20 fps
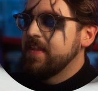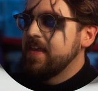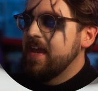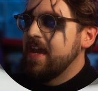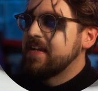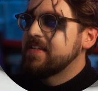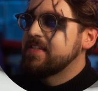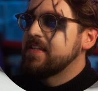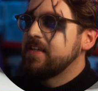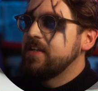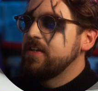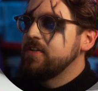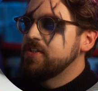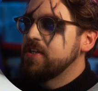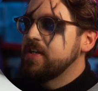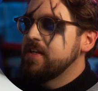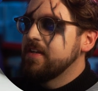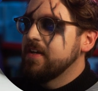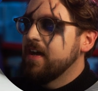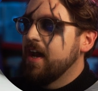
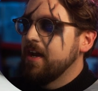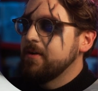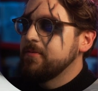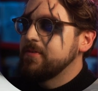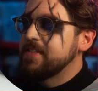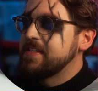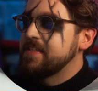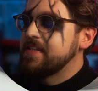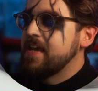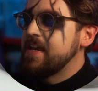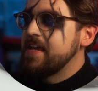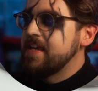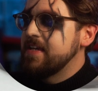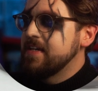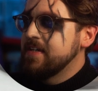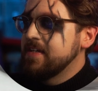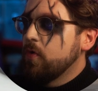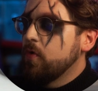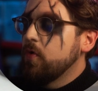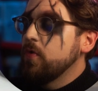Execution, I would
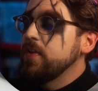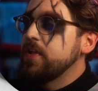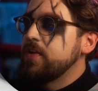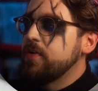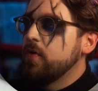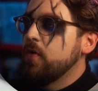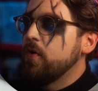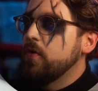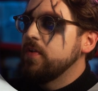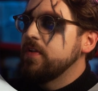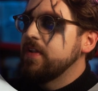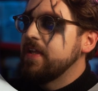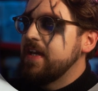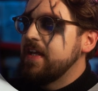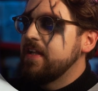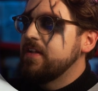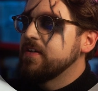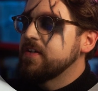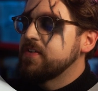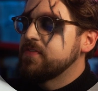say, all in all,
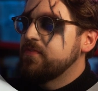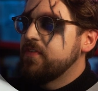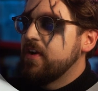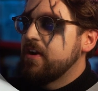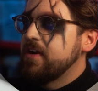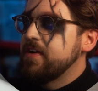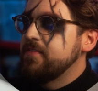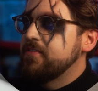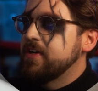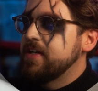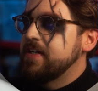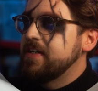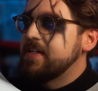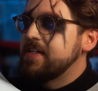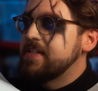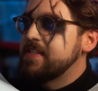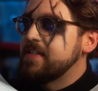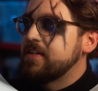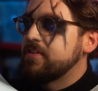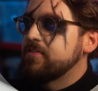it looks very, very
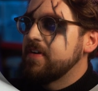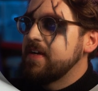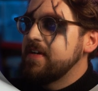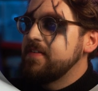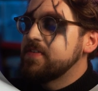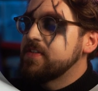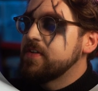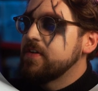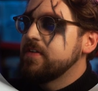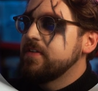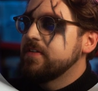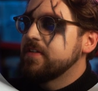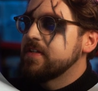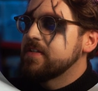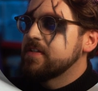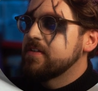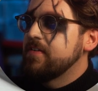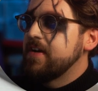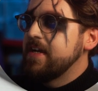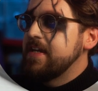nice. The gravestone
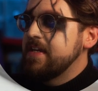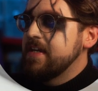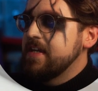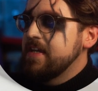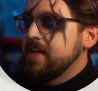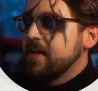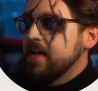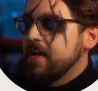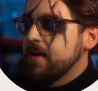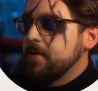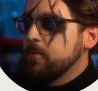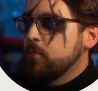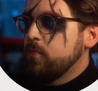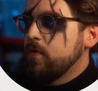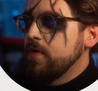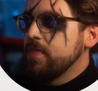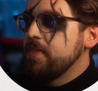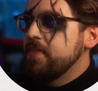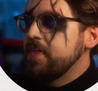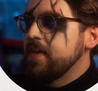looks great.
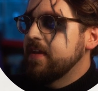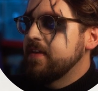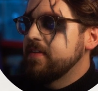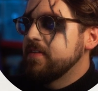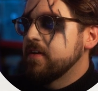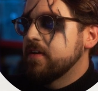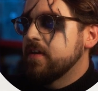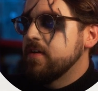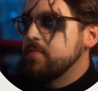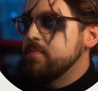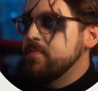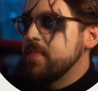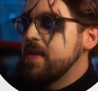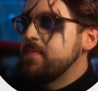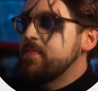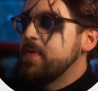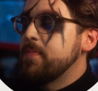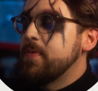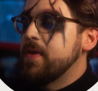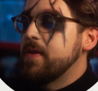One thing that could
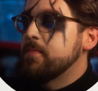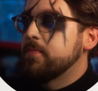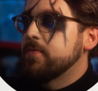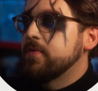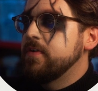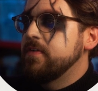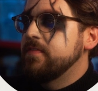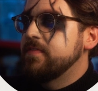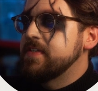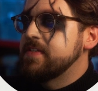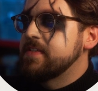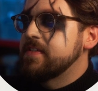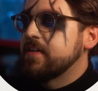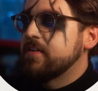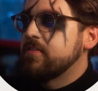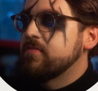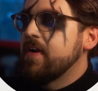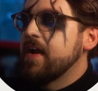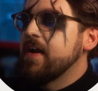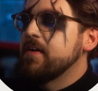maybe be improved is the
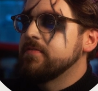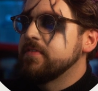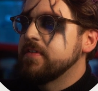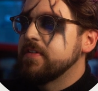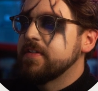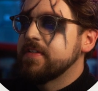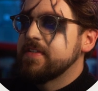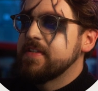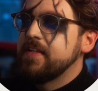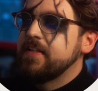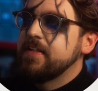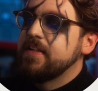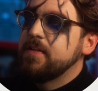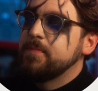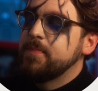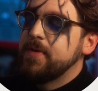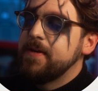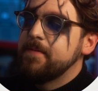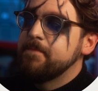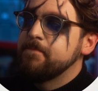ground looks a
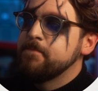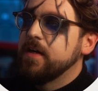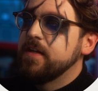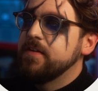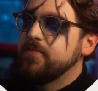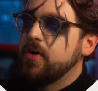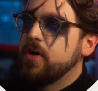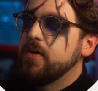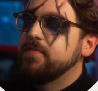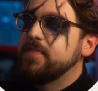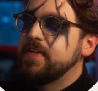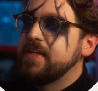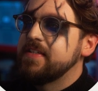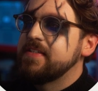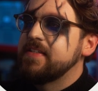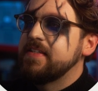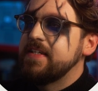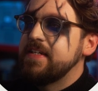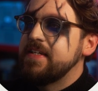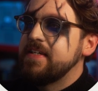little bit kind of
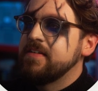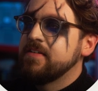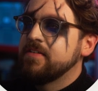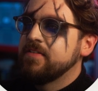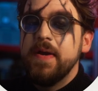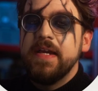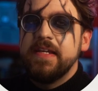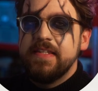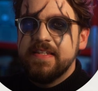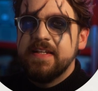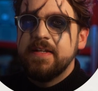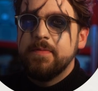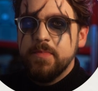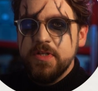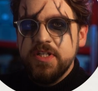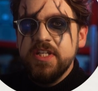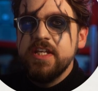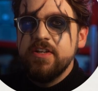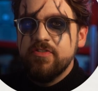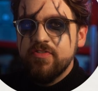obviously basing
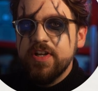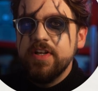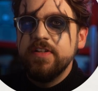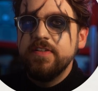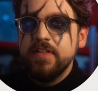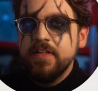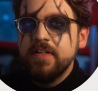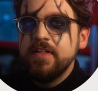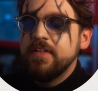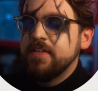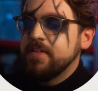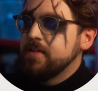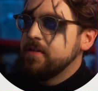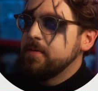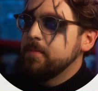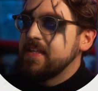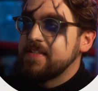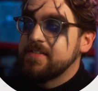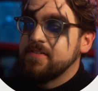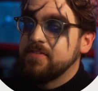material.
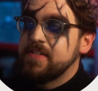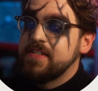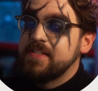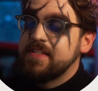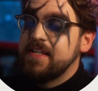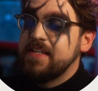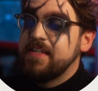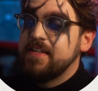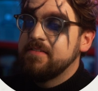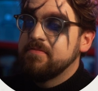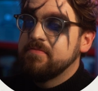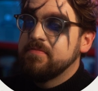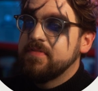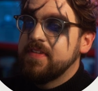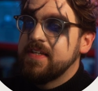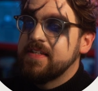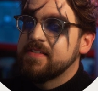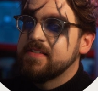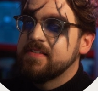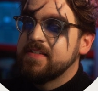That's not to say
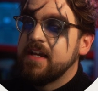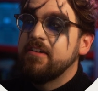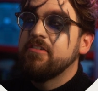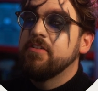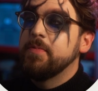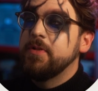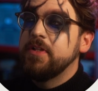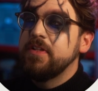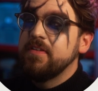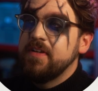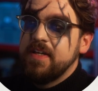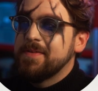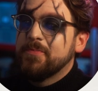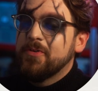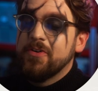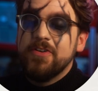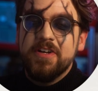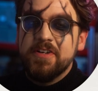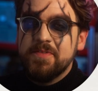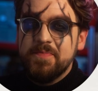that's terrible. It's a
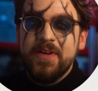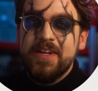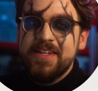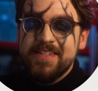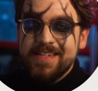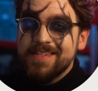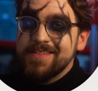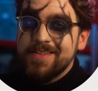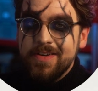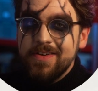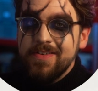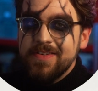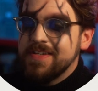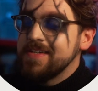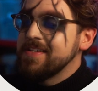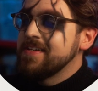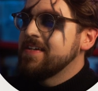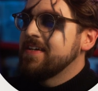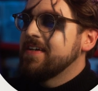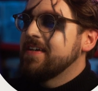product because it's good.
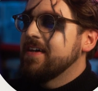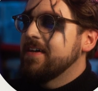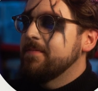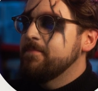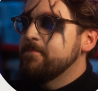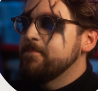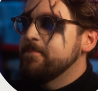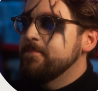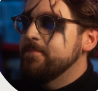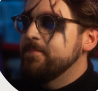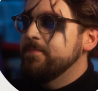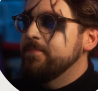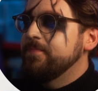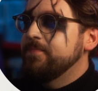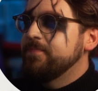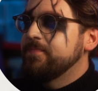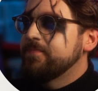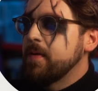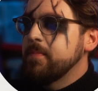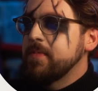I'm
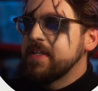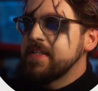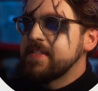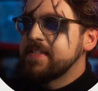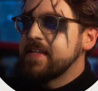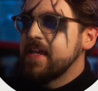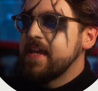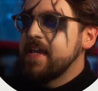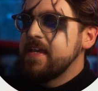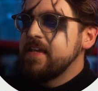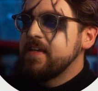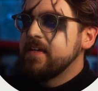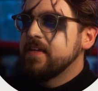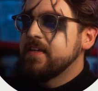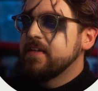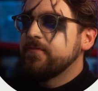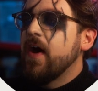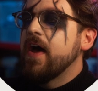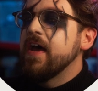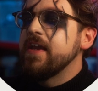going to say
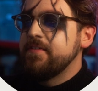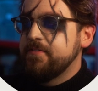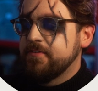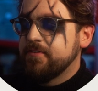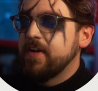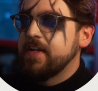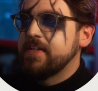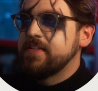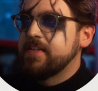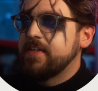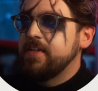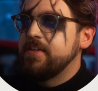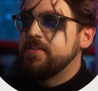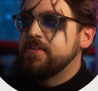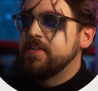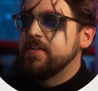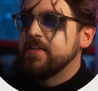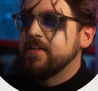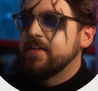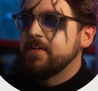5 for
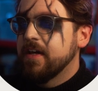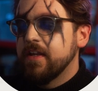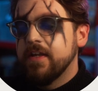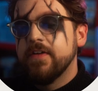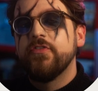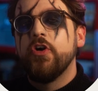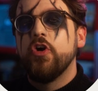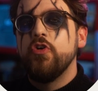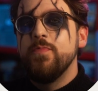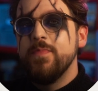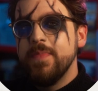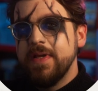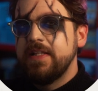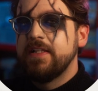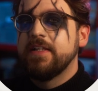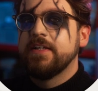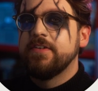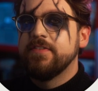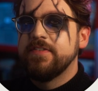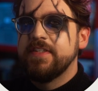execution. Kind of go
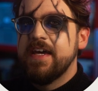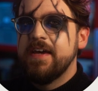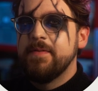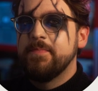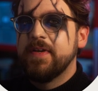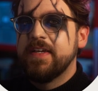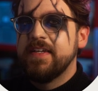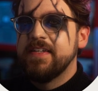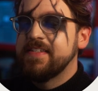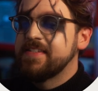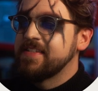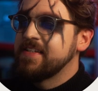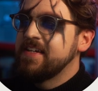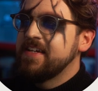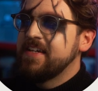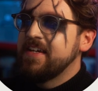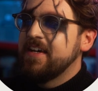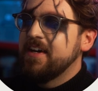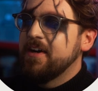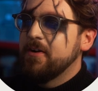middling on that because
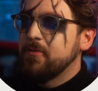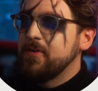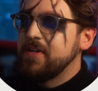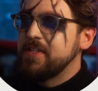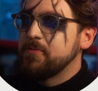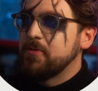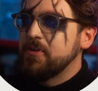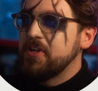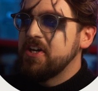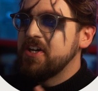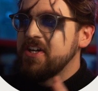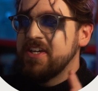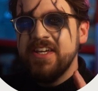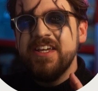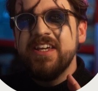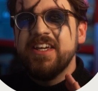I always want to,